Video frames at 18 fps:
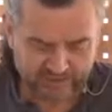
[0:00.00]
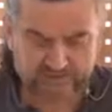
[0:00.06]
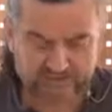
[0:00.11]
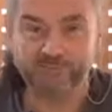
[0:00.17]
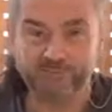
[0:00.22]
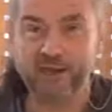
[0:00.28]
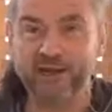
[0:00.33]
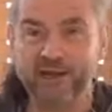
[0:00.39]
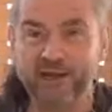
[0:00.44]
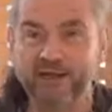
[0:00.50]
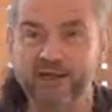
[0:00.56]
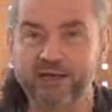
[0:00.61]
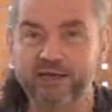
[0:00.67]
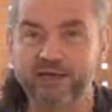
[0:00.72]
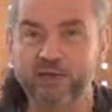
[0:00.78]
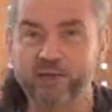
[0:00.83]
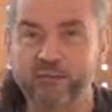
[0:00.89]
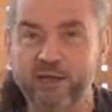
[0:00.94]

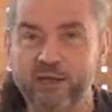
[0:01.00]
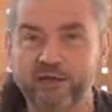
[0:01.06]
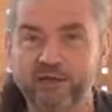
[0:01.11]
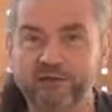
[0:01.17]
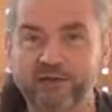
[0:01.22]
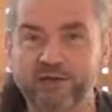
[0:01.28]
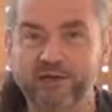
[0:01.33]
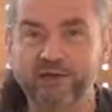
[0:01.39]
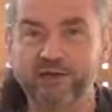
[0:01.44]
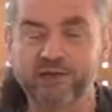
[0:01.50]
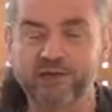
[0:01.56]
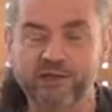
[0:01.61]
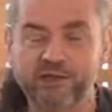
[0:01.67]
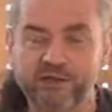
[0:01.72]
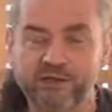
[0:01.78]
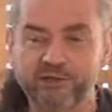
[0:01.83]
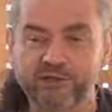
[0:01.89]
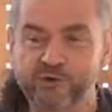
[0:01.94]
expanding a little bit, and
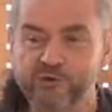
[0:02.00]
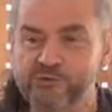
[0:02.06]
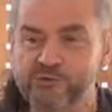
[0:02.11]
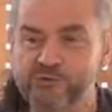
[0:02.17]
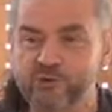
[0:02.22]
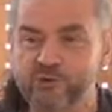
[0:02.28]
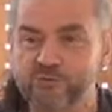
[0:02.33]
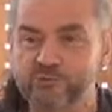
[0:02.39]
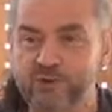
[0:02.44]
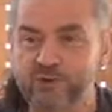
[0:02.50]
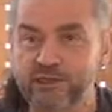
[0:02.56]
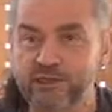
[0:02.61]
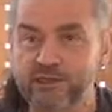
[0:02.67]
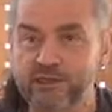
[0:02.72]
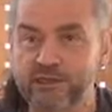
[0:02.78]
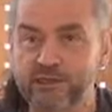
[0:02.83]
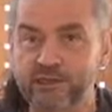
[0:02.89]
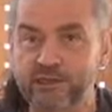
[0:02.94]
it goes with
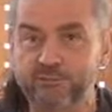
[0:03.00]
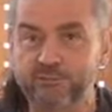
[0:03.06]
my